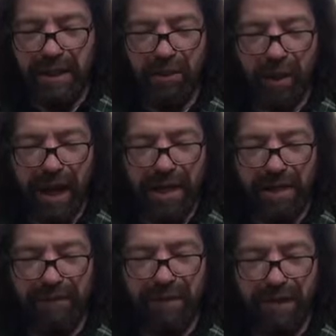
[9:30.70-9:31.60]
grain in
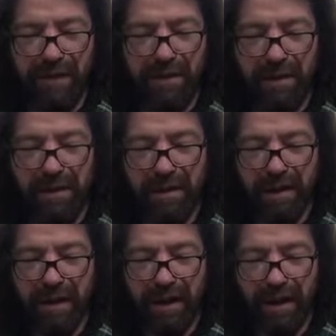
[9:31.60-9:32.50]
the field
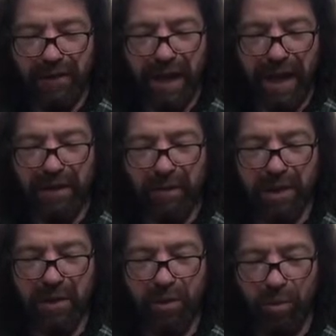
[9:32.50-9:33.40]
of
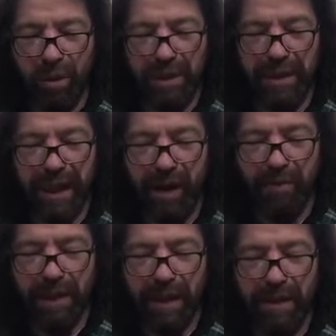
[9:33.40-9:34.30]
anyone who will allow me.